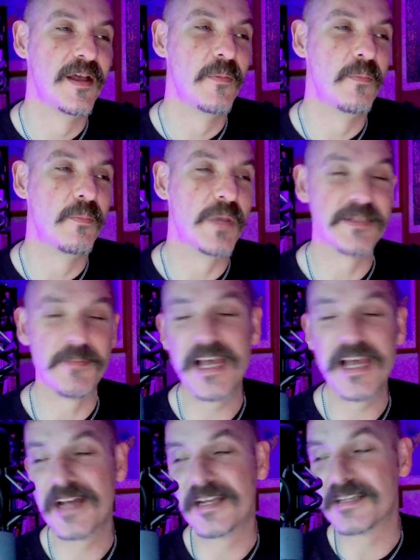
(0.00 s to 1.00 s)
but to be
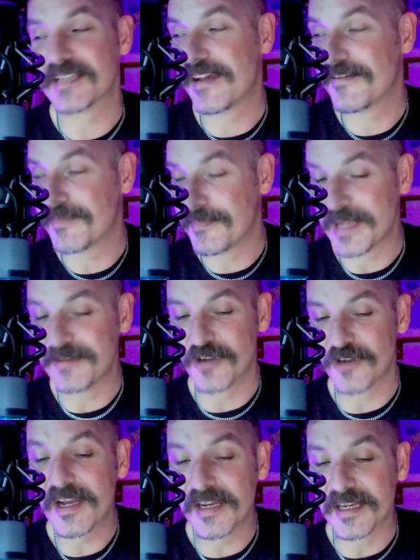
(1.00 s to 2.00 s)
honest, I haven't been
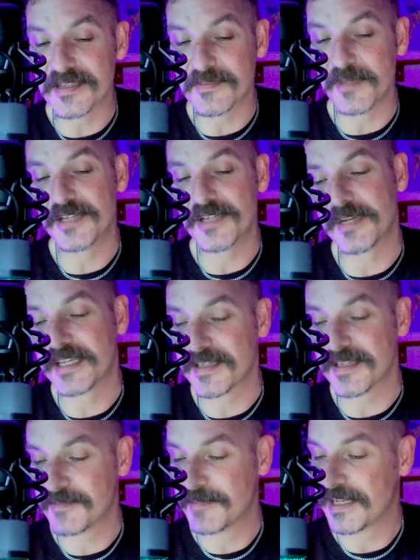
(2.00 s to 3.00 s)
drawing as much because
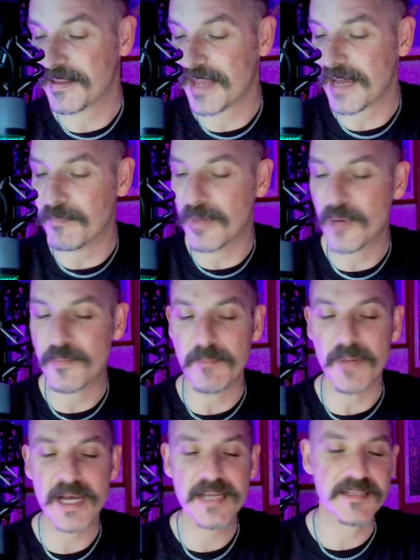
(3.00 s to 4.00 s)
I've been in that mopey
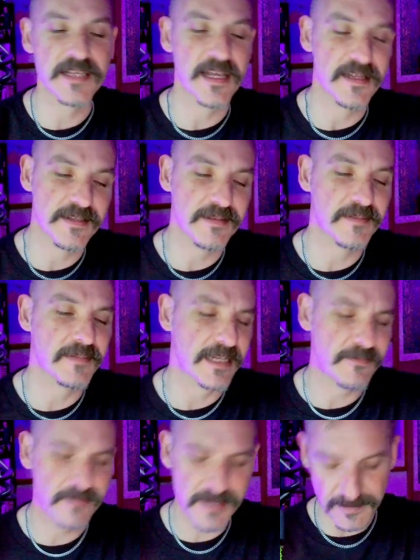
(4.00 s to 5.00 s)
mindset. So I'm
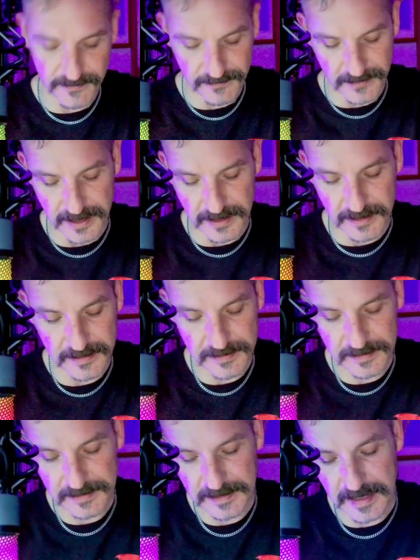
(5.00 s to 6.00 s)
like, what the fuck?
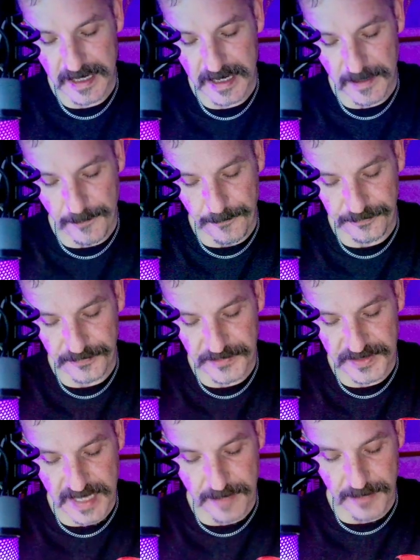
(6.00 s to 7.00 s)
I gotta
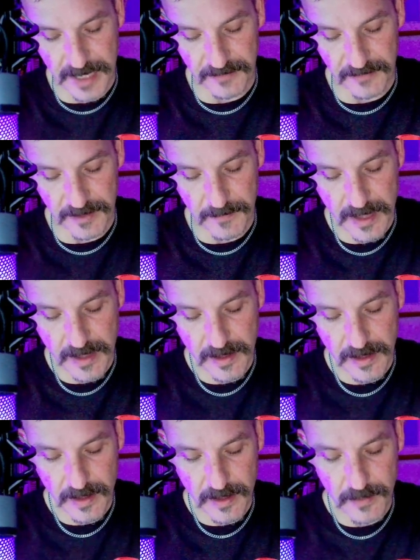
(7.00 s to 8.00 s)
snap out of it.
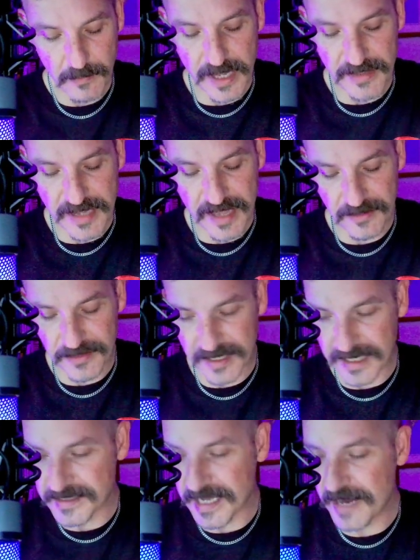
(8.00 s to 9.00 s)
But the other
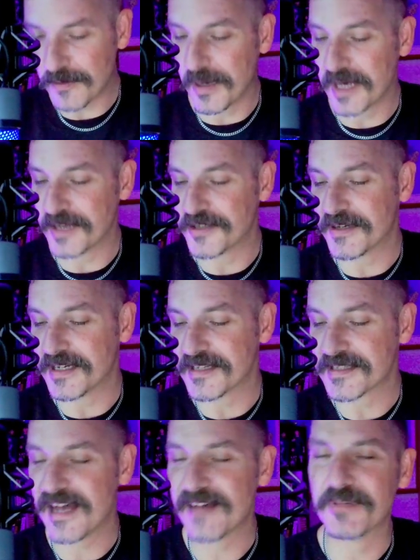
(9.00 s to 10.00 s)
thing is, I don't want to join a
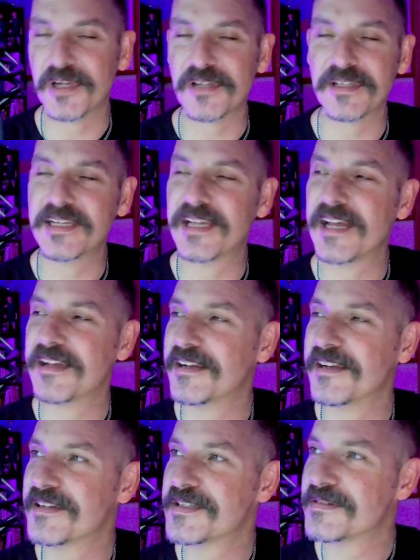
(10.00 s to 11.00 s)
softball league out
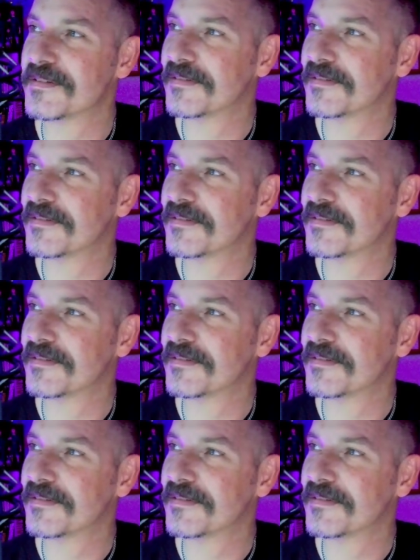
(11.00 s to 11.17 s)
here. It's,